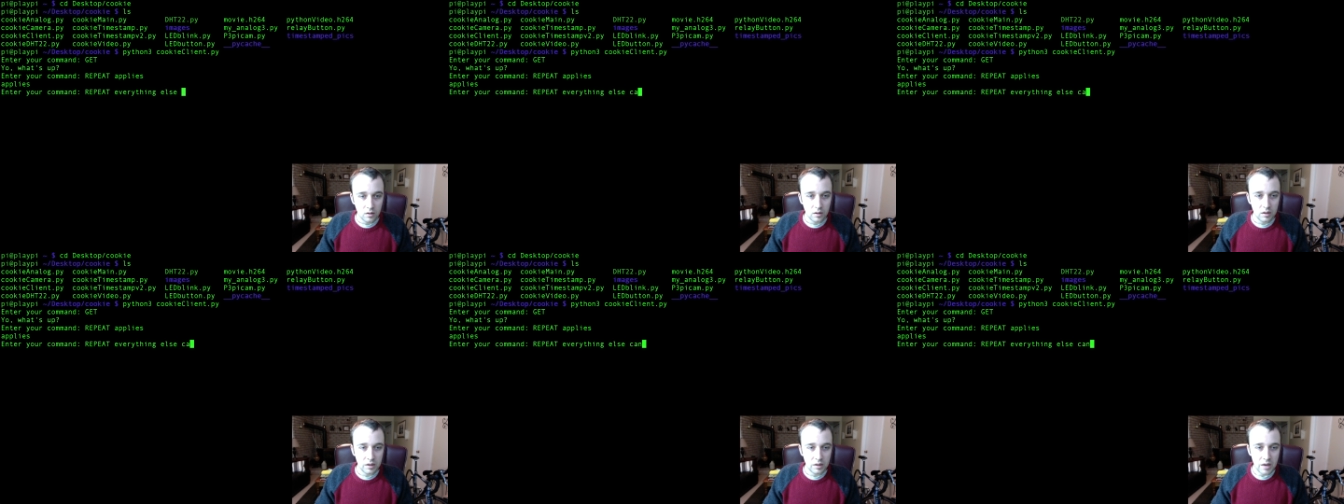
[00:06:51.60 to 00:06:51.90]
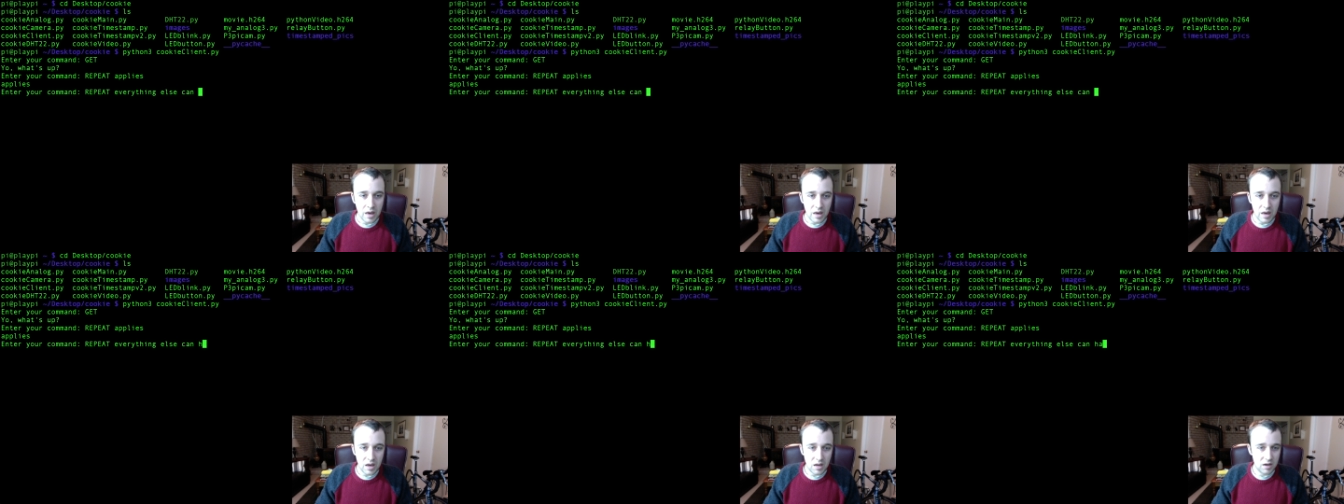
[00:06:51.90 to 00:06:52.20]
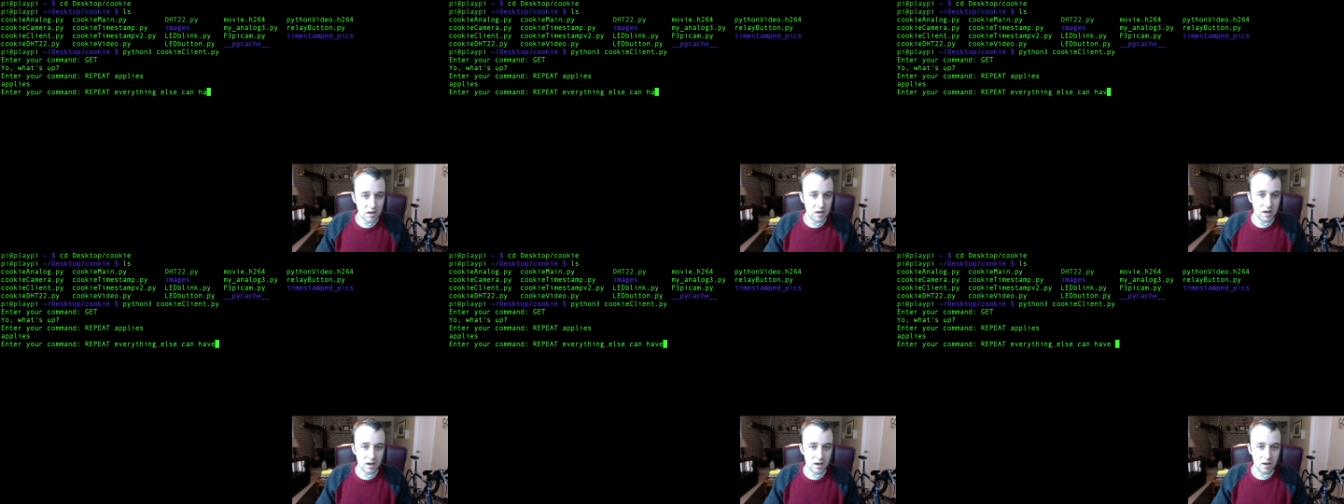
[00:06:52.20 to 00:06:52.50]
can
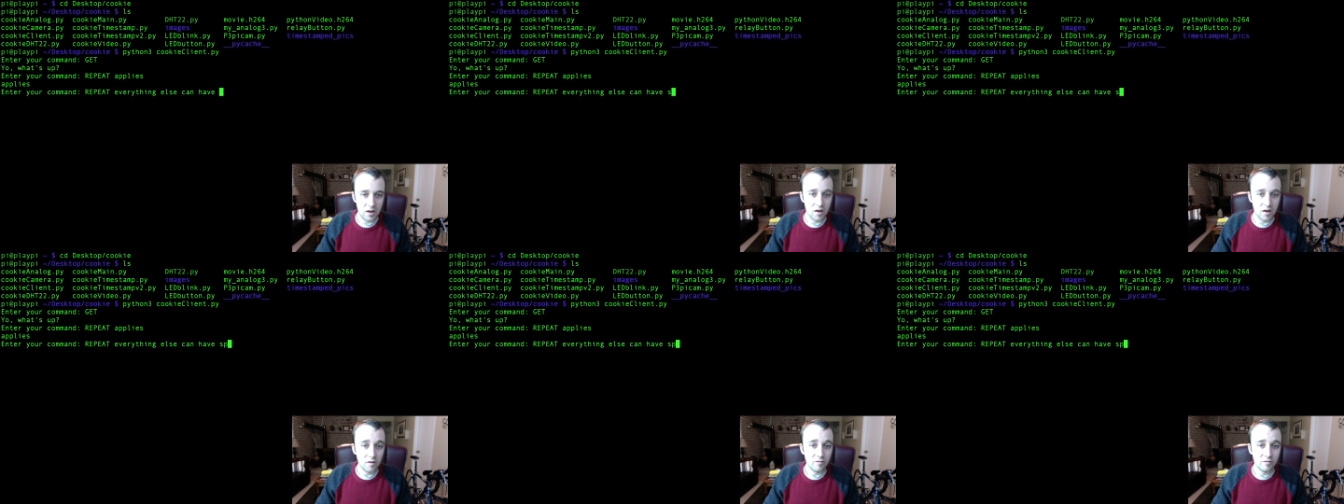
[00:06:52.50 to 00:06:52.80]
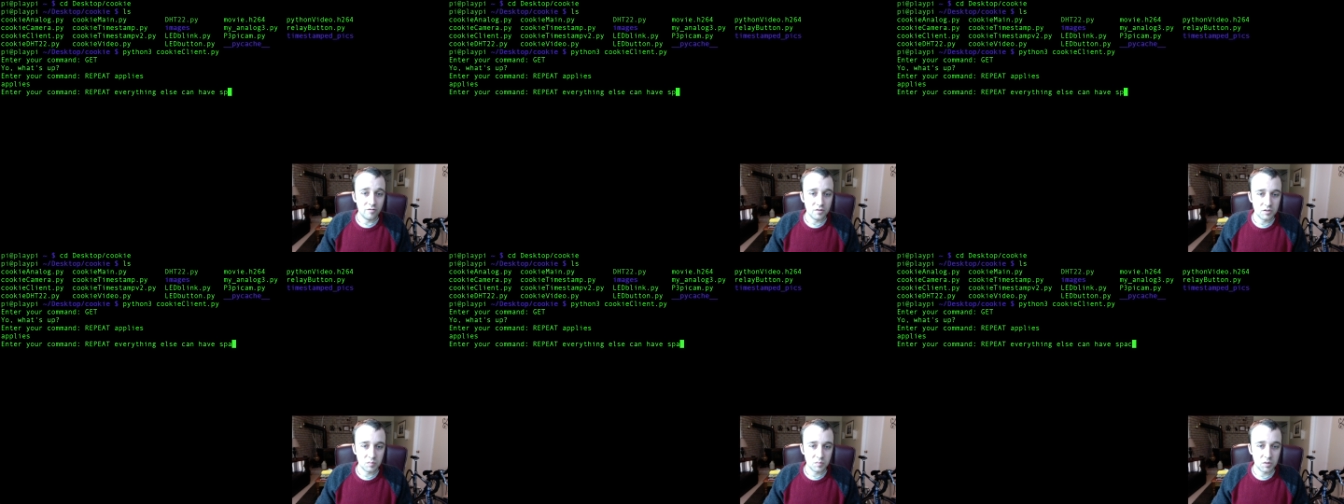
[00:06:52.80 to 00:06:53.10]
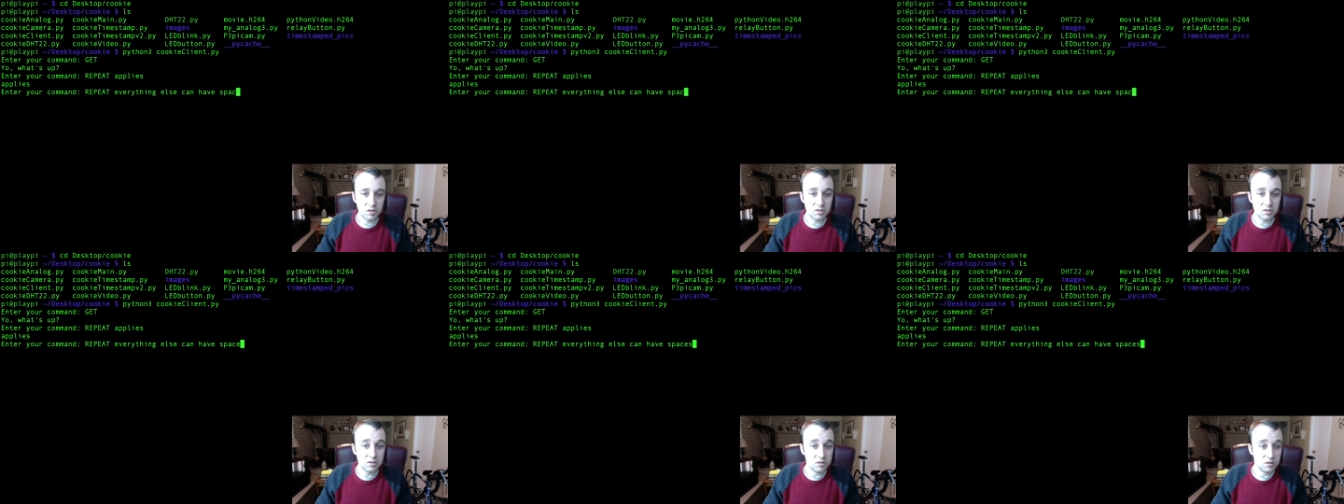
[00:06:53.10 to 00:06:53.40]
have
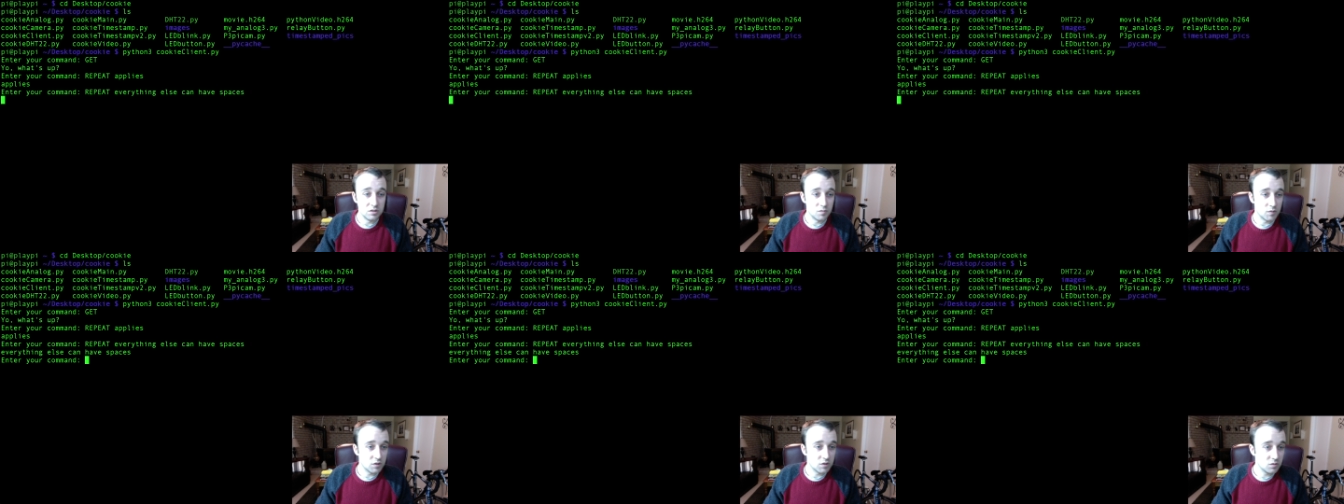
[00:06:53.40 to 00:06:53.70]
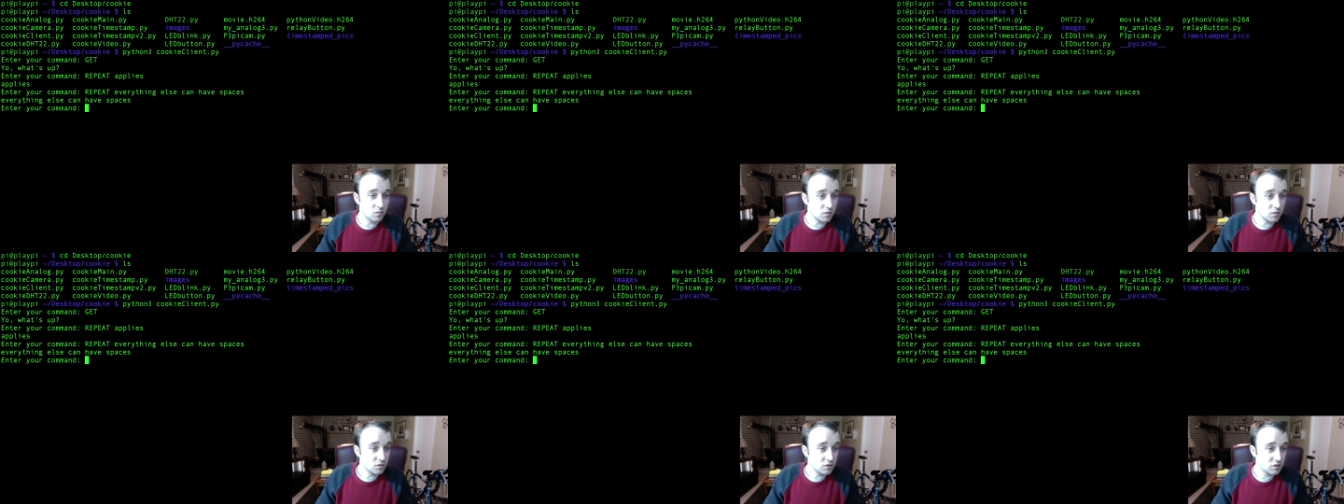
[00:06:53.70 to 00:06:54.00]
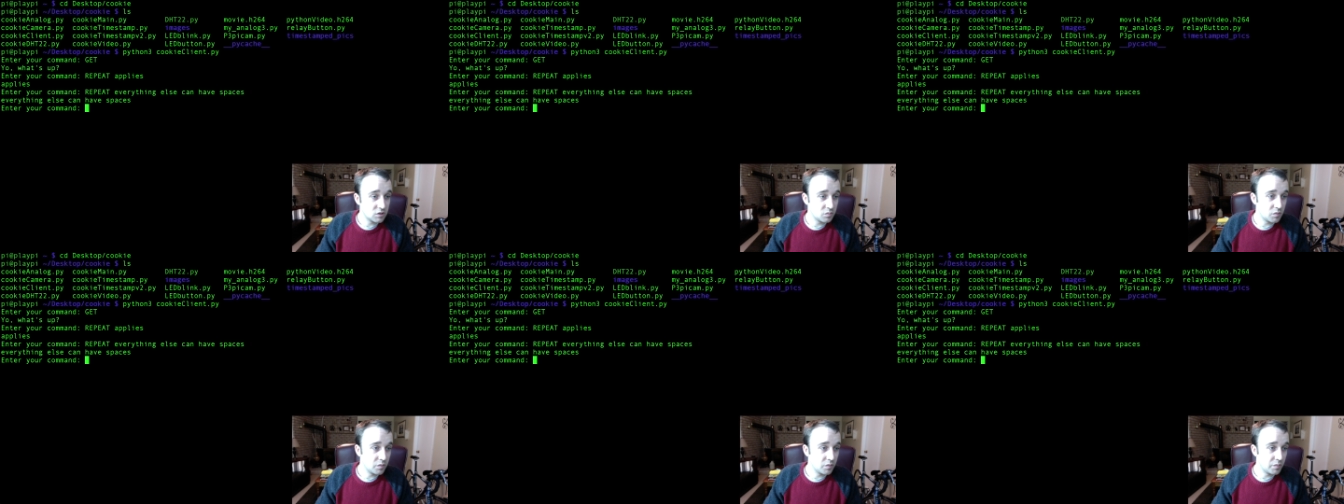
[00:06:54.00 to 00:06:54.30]
spaces because we only
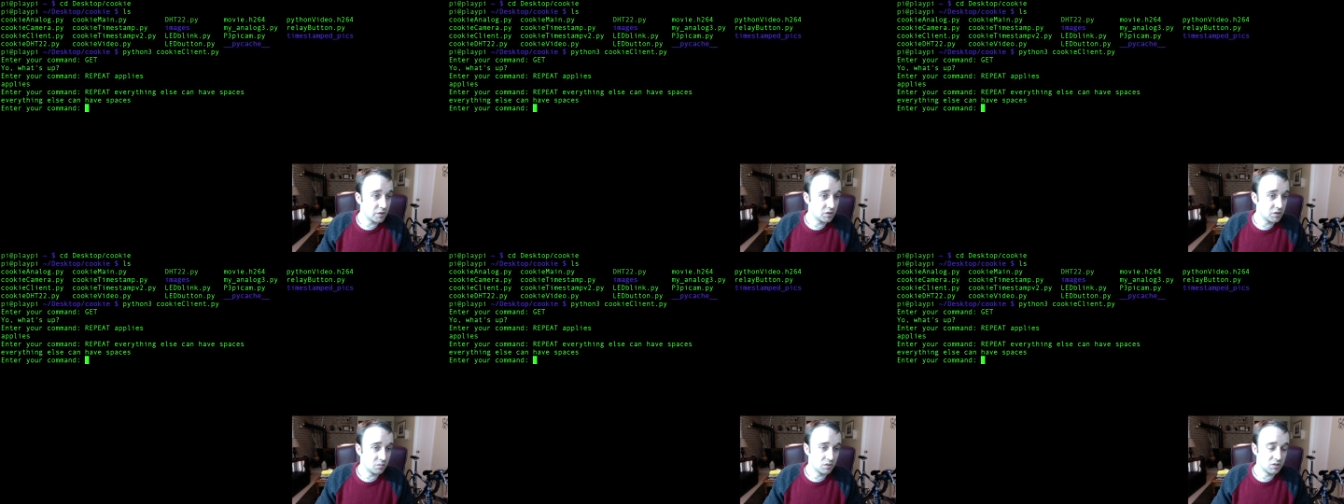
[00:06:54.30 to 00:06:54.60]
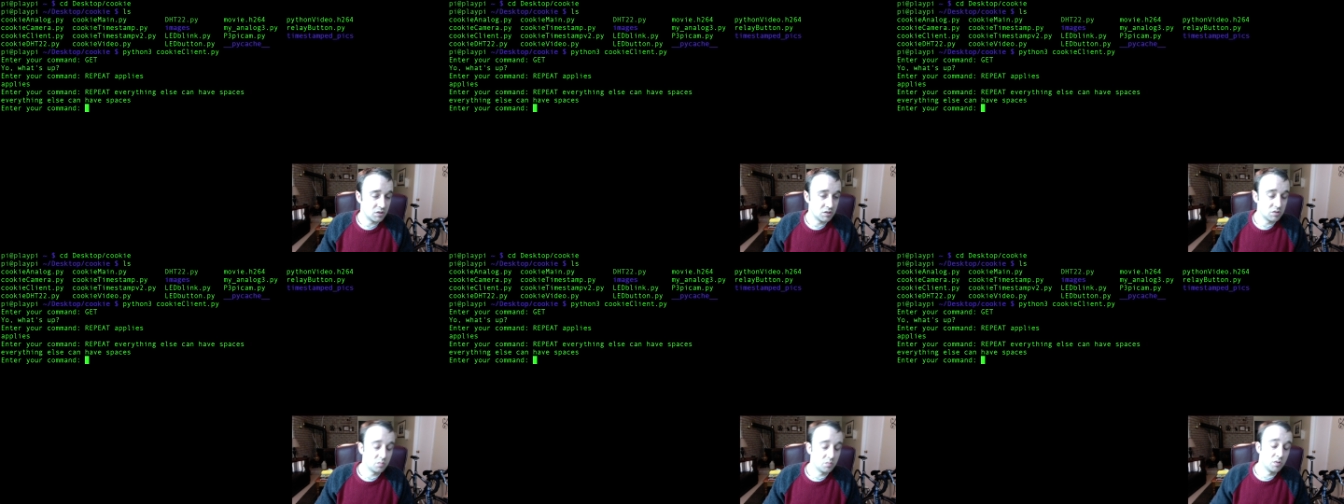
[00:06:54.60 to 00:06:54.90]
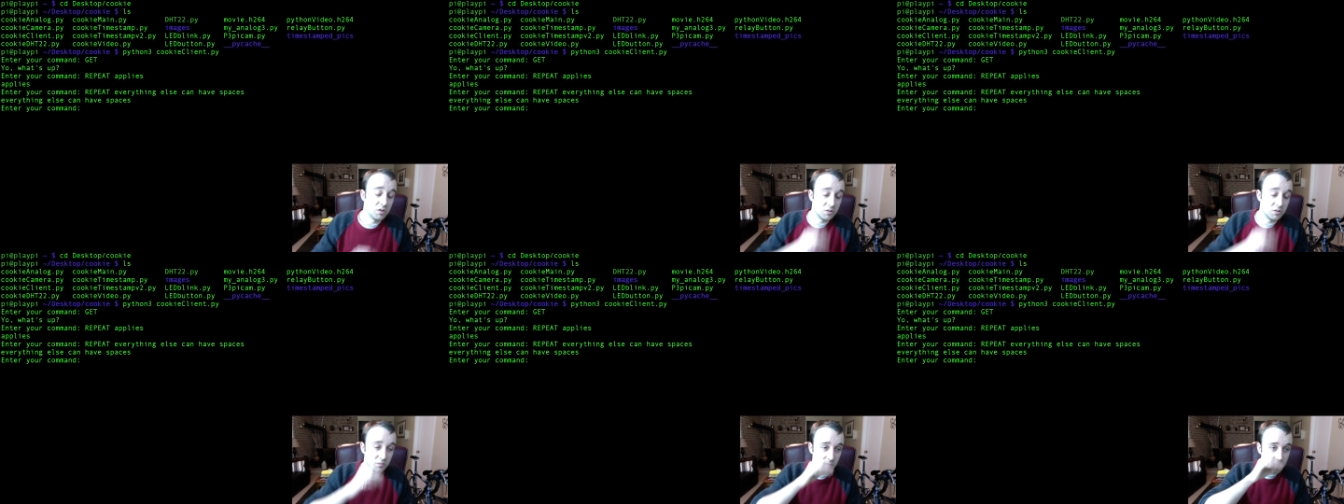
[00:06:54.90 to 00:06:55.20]
split by spaces
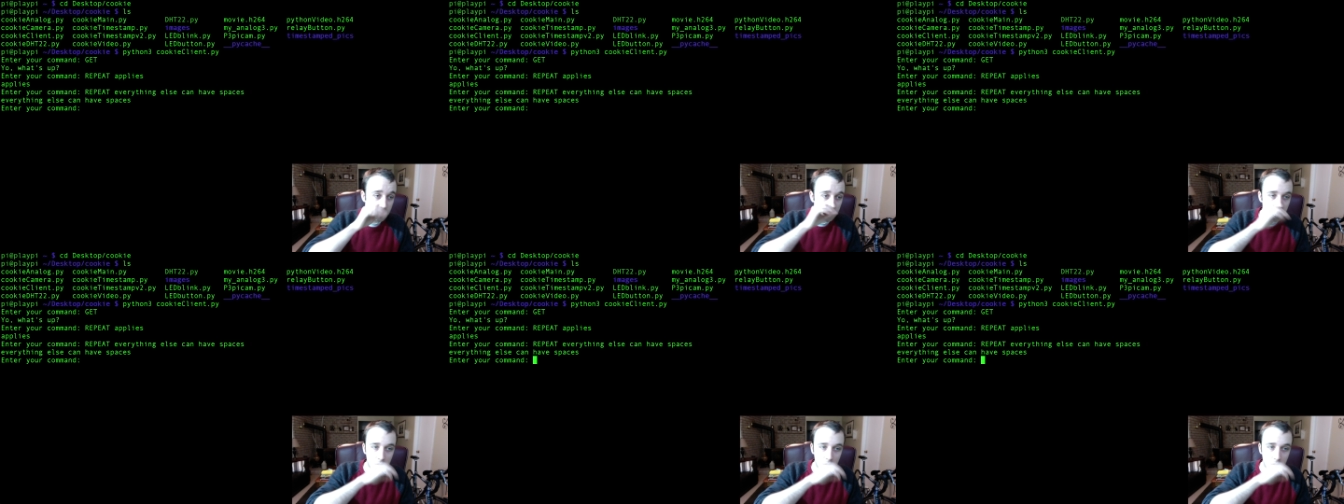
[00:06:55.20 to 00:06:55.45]
once, right?